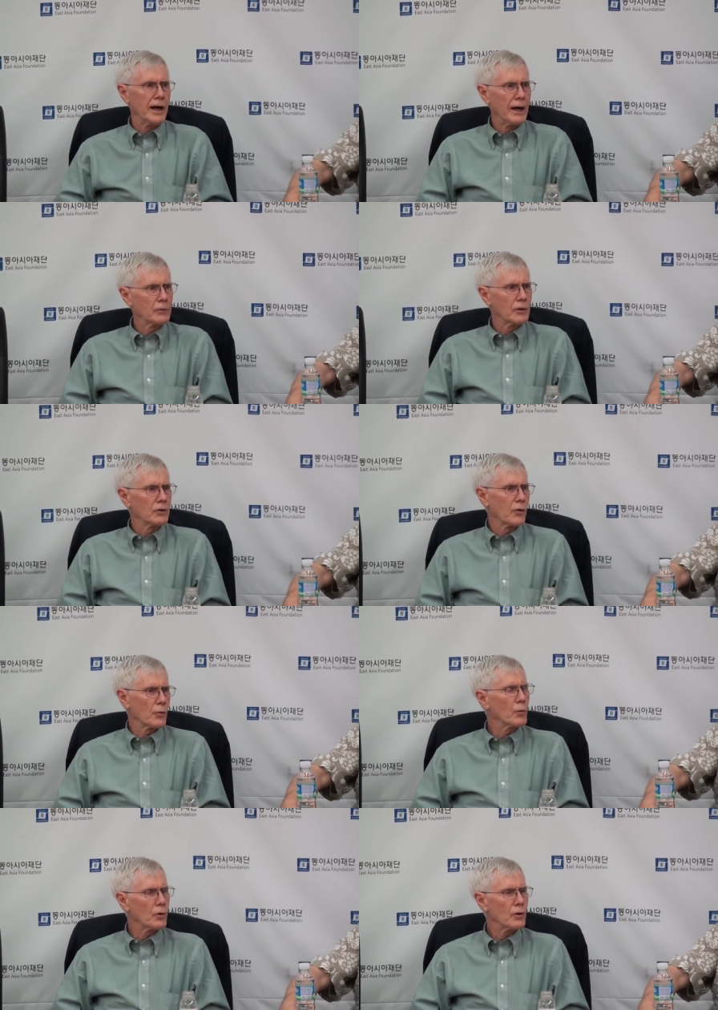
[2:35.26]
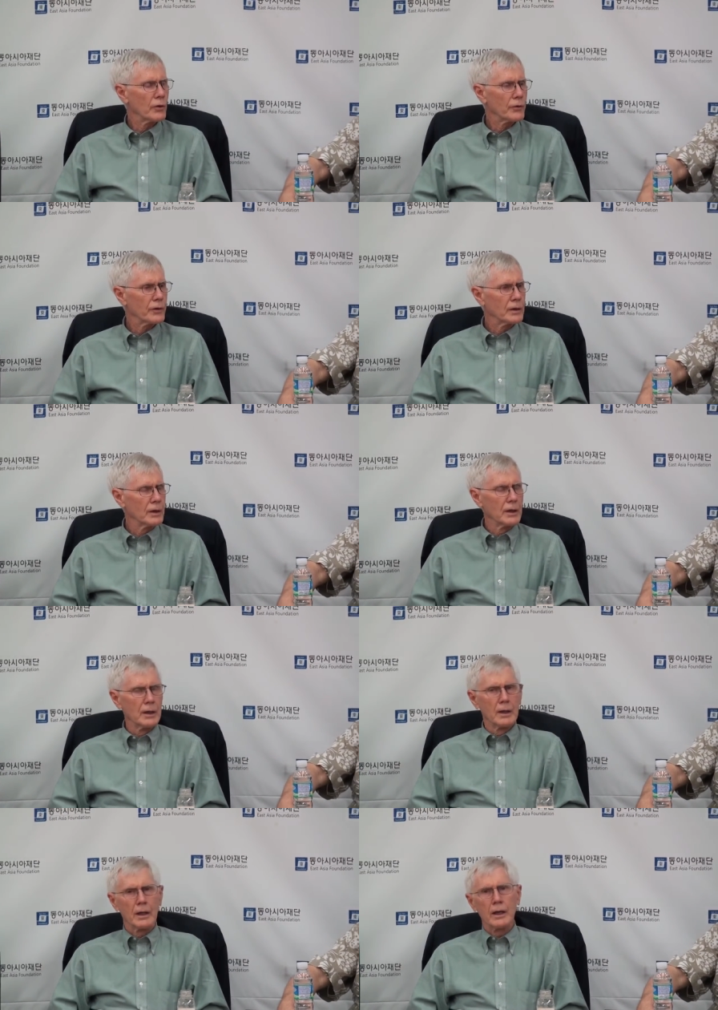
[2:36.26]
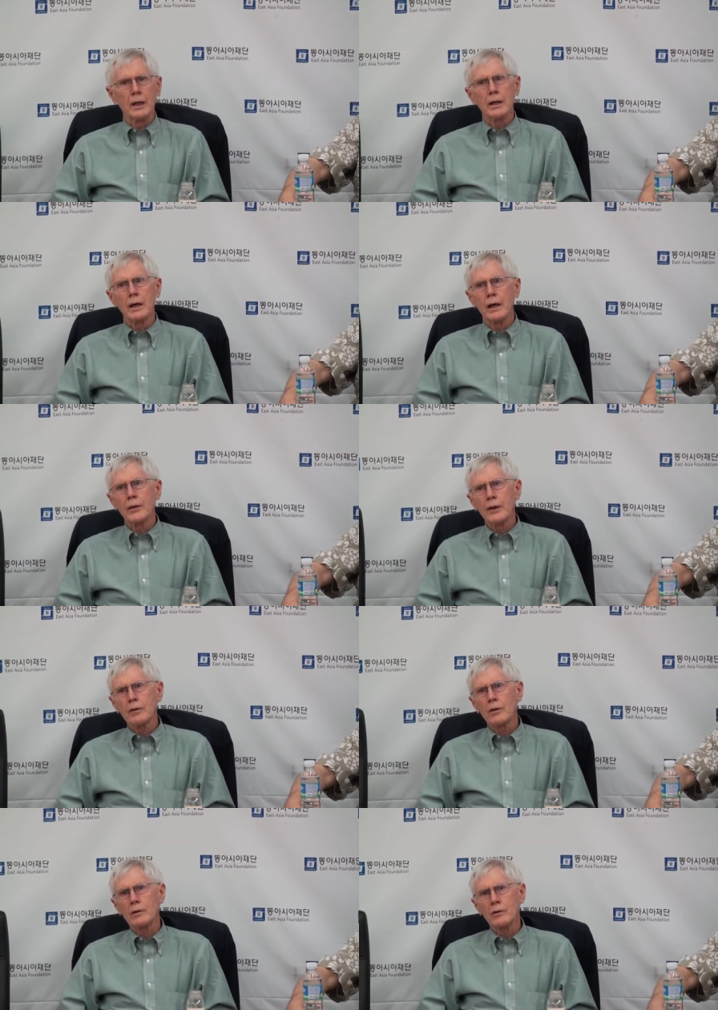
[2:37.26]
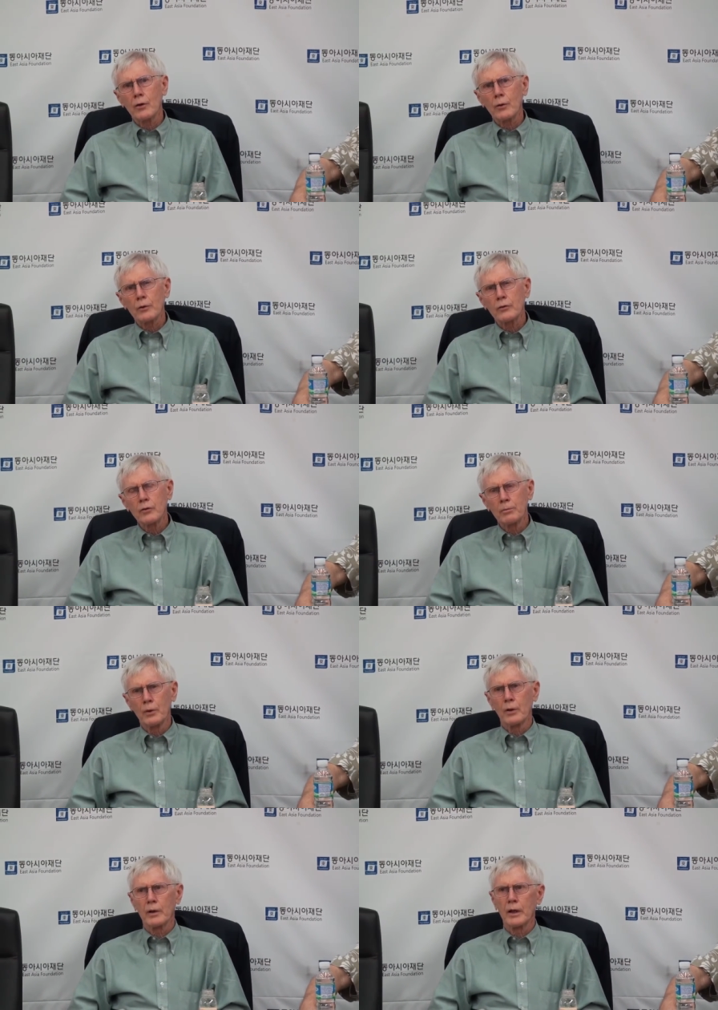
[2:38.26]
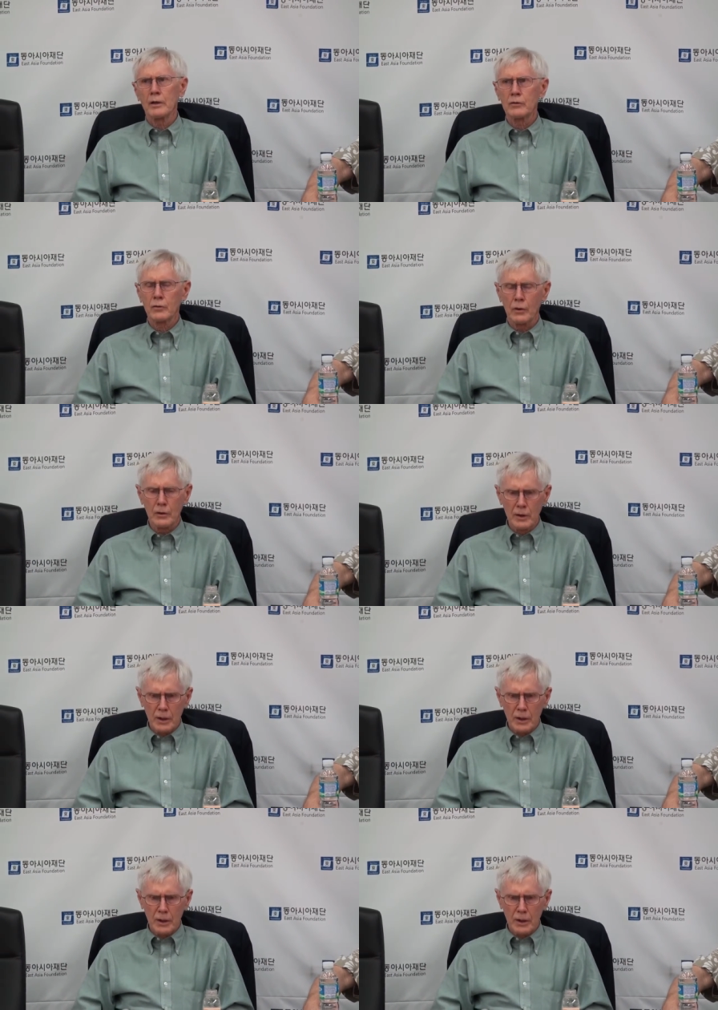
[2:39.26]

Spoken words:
out into the world. And I think that, the simple answer